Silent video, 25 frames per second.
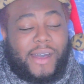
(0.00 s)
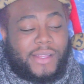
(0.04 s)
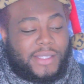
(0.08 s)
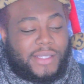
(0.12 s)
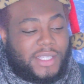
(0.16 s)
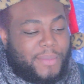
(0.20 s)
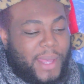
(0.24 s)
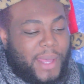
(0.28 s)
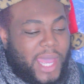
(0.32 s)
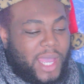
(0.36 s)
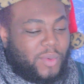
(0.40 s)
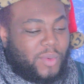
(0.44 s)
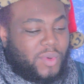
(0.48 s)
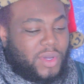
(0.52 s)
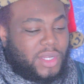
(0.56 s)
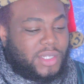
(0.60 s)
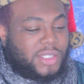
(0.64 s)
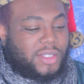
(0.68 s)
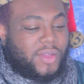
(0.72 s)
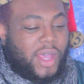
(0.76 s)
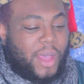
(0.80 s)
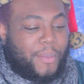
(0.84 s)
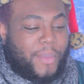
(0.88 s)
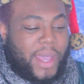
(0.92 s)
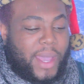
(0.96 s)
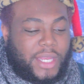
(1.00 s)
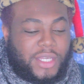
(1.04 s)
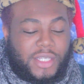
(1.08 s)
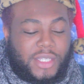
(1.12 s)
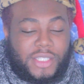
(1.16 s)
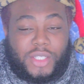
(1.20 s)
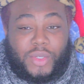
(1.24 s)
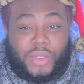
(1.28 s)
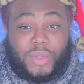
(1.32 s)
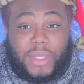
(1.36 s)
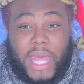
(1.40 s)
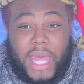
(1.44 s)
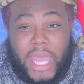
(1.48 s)
out to buy one. So I might
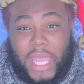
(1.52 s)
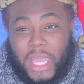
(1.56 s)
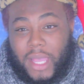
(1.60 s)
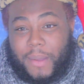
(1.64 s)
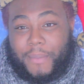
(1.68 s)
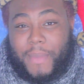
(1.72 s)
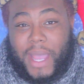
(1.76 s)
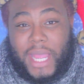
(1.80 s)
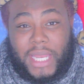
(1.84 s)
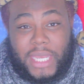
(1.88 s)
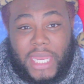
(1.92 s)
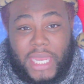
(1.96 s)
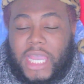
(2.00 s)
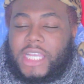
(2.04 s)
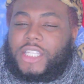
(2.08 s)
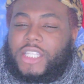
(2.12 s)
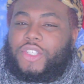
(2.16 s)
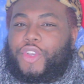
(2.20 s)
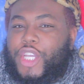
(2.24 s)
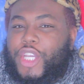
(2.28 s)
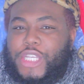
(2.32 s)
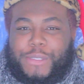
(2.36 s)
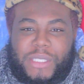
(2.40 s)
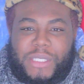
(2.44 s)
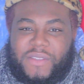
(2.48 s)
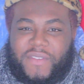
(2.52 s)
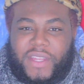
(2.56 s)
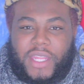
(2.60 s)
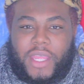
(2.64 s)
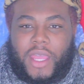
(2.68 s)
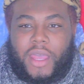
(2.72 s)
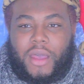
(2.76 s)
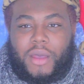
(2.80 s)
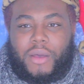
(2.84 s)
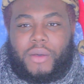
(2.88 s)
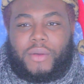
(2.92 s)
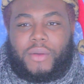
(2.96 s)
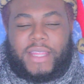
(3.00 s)
just do like my next Christmas
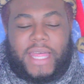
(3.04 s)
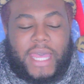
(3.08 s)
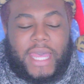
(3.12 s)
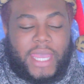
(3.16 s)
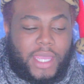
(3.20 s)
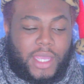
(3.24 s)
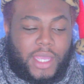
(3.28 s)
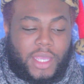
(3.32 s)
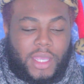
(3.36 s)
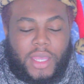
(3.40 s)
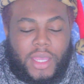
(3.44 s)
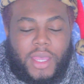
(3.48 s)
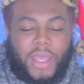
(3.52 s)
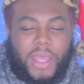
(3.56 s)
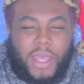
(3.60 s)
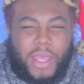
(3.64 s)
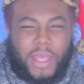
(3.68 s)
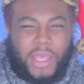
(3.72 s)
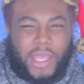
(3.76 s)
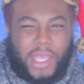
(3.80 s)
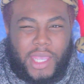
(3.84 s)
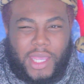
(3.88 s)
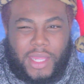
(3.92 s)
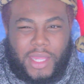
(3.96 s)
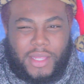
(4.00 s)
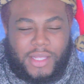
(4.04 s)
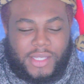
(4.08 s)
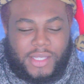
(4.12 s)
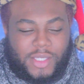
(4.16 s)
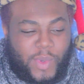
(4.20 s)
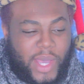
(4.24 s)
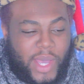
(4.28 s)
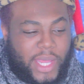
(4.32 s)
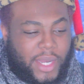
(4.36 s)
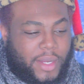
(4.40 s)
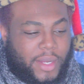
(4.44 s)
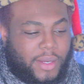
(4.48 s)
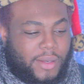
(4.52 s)
video, like in the
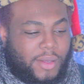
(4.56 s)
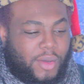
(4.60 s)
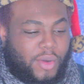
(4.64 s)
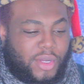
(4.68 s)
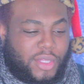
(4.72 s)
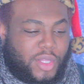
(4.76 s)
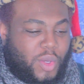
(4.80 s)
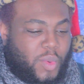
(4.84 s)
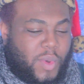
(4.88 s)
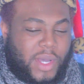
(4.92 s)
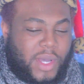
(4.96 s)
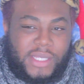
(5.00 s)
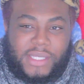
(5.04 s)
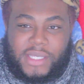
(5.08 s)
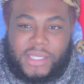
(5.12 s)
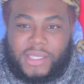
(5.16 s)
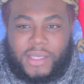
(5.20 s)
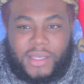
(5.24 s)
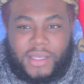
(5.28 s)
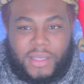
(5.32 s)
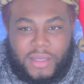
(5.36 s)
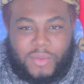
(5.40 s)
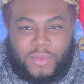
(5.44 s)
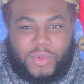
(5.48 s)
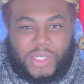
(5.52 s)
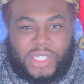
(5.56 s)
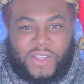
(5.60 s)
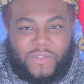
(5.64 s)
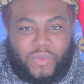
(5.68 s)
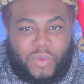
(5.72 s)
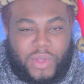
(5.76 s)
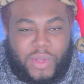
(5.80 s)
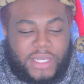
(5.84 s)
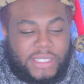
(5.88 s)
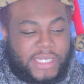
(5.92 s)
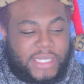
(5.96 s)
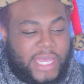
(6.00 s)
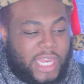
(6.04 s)
sweater or the onesie, whichever
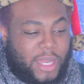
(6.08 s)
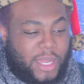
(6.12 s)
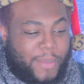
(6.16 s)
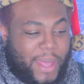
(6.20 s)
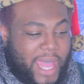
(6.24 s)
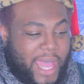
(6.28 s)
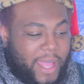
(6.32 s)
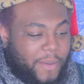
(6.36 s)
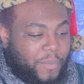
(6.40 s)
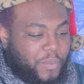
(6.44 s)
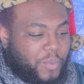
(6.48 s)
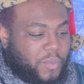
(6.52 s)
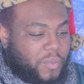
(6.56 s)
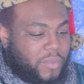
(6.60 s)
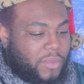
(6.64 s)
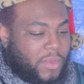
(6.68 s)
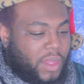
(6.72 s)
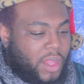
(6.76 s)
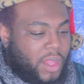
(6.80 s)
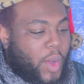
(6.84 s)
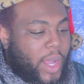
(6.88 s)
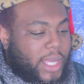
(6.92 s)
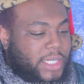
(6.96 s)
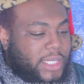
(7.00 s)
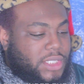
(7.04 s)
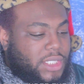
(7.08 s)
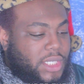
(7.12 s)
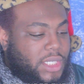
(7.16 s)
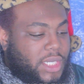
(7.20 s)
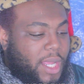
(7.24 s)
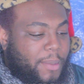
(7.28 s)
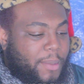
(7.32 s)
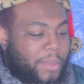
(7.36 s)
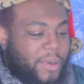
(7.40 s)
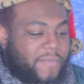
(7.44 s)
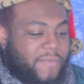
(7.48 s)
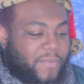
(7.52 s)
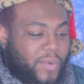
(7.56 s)
one I decide to buy. Question
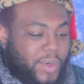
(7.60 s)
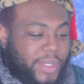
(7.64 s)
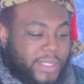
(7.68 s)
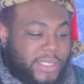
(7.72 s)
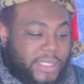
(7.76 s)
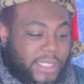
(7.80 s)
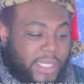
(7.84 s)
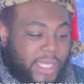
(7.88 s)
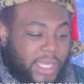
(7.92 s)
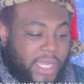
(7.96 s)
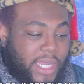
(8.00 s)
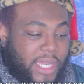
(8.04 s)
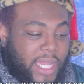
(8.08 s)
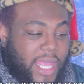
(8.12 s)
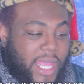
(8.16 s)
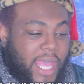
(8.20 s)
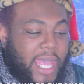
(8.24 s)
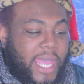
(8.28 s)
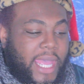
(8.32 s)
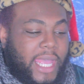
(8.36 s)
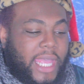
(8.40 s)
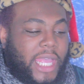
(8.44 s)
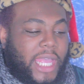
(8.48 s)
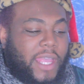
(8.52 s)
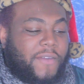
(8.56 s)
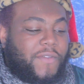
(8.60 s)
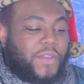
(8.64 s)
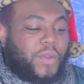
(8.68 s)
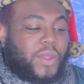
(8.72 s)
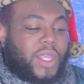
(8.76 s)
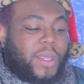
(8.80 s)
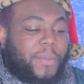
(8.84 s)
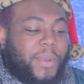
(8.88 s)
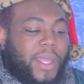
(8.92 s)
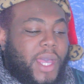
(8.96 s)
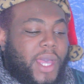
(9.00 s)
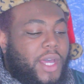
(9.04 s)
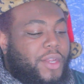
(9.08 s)
number 14. If you
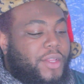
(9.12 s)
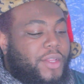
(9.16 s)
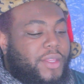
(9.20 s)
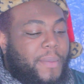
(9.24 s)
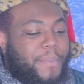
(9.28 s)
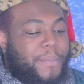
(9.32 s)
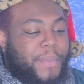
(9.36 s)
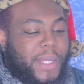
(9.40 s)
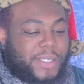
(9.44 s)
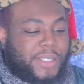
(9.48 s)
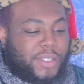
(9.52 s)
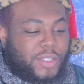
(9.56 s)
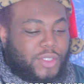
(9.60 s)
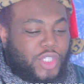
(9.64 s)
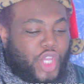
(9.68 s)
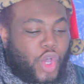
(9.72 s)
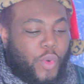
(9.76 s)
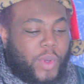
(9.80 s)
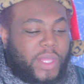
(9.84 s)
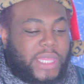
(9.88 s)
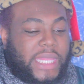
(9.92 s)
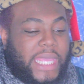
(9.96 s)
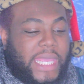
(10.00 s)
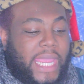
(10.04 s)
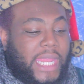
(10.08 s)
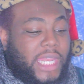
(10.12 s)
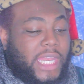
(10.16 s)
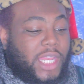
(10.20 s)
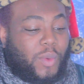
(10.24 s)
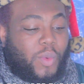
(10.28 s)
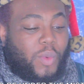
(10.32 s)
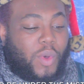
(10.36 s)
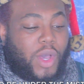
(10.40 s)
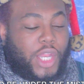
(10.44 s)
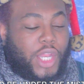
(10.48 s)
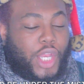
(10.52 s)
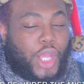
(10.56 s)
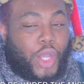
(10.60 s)
could be under the mistletoe with
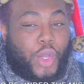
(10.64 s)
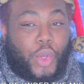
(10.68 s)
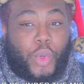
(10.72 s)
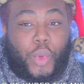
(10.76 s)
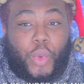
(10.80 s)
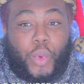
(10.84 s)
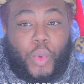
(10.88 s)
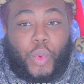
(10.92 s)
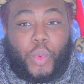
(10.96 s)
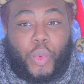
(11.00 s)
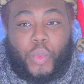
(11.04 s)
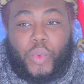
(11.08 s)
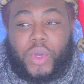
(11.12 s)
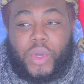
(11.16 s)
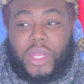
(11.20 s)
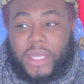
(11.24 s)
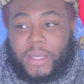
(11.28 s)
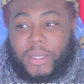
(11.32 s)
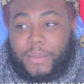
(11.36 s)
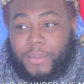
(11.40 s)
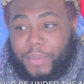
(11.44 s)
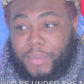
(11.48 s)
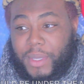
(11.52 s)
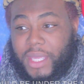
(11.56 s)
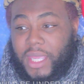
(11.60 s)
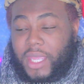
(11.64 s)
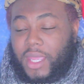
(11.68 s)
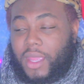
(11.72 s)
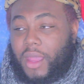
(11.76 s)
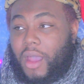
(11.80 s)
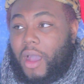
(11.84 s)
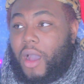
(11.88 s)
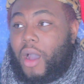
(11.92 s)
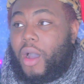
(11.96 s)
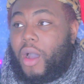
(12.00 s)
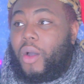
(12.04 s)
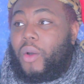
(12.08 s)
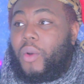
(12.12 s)
anyone, who would it be?
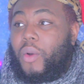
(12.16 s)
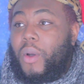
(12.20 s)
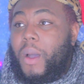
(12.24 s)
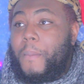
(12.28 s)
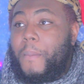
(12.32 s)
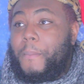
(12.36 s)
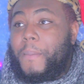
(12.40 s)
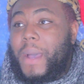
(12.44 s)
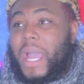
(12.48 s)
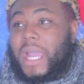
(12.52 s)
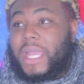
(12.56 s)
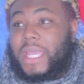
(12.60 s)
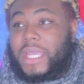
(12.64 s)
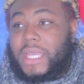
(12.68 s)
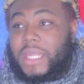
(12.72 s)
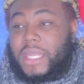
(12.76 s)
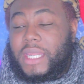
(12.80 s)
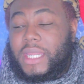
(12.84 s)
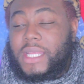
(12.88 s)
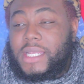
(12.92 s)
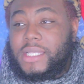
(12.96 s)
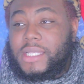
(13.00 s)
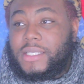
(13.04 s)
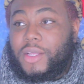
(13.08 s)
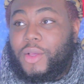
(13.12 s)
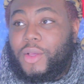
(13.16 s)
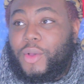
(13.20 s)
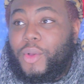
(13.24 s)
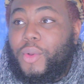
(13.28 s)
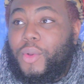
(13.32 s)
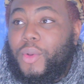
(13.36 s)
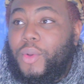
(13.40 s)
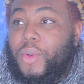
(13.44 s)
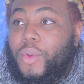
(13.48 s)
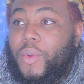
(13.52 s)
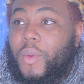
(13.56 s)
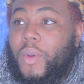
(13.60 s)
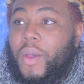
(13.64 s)
Oh my goodness.
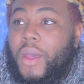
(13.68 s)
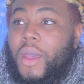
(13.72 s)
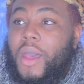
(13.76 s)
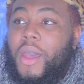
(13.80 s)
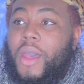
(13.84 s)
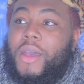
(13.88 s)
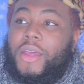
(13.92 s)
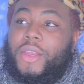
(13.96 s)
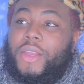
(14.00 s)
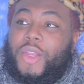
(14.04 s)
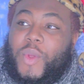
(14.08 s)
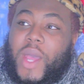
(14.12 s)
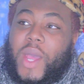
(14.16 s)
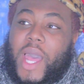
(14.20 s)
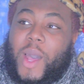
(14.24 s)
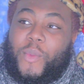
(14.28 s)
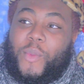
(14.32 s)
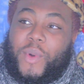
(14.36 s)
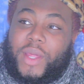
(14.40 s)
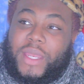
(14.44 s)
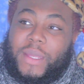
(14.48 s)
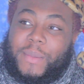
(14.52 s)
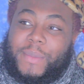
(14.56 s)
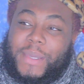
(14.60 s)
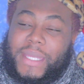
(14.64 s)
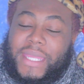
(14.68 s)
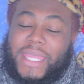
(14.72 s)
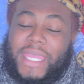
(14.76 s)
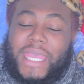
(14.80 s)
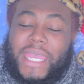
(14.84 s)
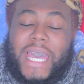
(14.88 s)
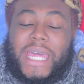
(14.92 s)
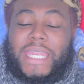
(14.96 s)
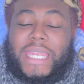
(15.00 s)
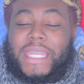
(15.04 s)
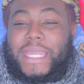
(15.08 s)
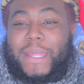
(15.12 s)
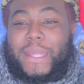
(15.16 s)
Who do I want to
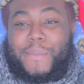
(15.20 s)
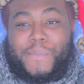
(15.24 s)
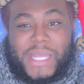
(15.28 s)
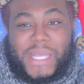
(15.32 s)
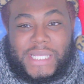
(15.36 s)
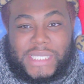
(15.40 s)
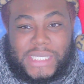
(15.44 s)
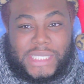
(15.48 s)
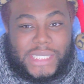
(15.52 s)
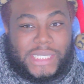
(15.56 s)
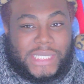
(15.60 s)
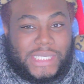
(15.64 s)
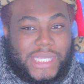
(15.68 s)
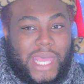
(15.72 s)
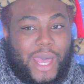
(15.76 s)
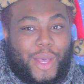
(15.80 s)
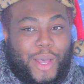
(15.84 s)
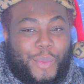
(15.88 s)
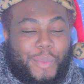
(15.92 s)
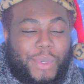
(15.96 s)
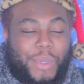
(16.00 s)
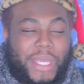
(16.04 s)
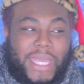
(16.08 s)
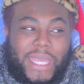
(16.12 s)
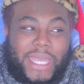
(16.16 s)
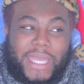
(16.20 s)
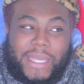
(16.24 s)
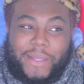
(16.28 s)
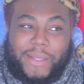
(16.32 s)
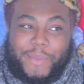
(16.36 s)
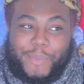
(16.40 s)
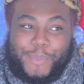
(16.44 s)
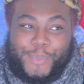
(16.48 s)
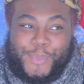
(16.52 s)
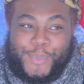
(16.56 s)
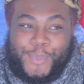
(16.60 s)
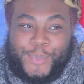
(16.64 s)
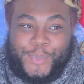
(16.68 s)
be under the mistletoe with?
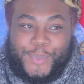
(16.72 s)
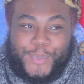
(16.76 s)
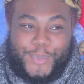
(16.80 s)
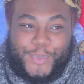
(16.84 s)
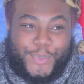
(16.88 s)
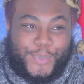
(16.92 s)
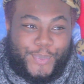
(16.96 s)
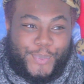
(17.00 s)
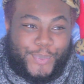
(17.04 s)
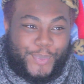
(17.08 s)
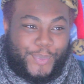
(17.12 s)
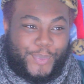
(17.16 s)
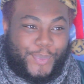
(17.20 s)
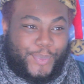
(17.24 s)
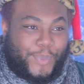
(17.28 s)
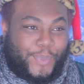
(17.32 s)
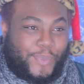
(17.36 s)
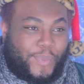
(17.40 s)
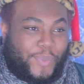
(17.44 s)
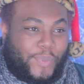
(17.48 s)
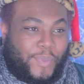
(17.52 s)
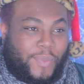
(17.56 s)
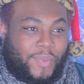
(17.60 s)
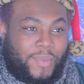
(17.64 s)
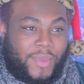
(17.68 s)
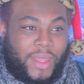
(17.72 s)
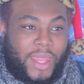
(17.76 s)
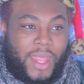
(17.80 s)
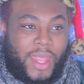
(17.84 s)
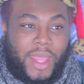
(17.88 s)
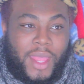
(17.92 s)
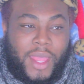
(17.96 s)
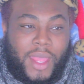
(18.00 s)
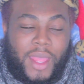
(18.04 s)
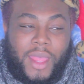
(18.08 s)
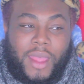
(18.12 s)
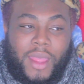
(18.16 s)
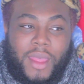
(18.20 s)

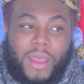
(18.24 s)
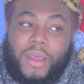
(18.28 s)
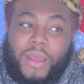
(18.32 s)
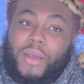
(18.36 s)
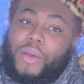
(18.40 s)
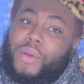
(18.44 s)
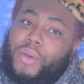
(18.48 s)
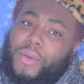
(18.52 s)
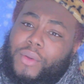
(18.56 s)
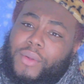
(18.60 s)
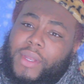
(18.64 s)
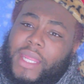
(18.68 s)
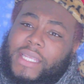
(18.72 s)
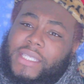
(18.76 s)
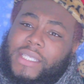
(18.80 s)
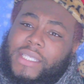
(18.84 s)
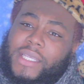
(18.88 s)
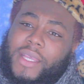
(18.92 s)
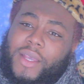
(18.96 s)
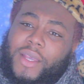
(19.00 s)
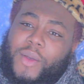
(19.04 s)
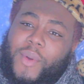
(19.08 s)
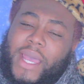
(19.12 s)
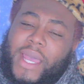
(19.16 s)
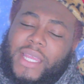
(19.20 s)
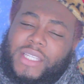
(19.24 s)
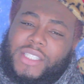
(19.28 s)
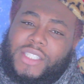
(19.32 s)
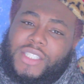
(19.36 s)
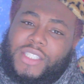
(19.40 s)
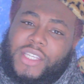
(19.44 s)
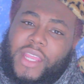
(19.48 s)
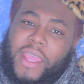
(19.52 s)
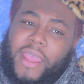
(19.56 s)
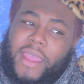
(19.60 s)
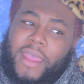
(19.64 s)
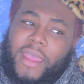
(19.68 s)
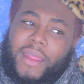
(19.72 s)
Hmm. Ooh, that's a good
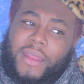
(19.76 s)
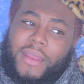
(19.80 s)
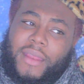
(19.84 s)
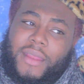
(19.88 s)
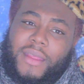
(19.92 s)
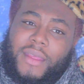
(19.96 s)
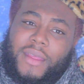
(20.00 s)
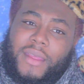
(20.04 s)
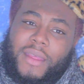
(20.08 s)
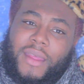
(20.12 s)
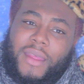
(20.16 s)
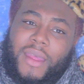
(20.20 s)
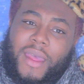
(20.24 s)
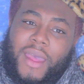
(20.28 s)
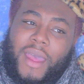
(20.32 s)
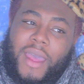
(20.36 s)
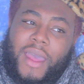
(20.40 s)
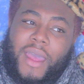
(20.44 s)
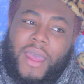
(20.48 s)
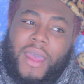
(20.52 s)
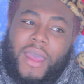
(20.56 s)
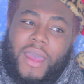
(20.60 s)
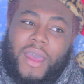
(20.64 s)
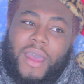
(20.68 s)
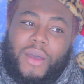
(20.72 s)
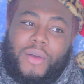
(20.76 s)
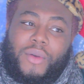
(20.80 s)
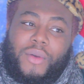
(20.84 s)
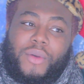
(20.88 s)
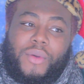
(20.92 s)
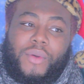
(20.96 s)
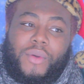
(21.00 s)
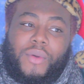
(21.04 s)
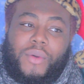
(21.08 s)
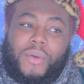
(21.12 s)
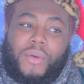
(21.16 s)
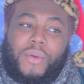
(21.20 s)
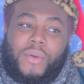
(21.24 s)
question.
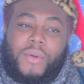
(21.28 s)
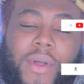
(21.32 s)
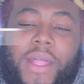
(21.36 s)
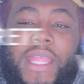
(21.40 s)
Ooh,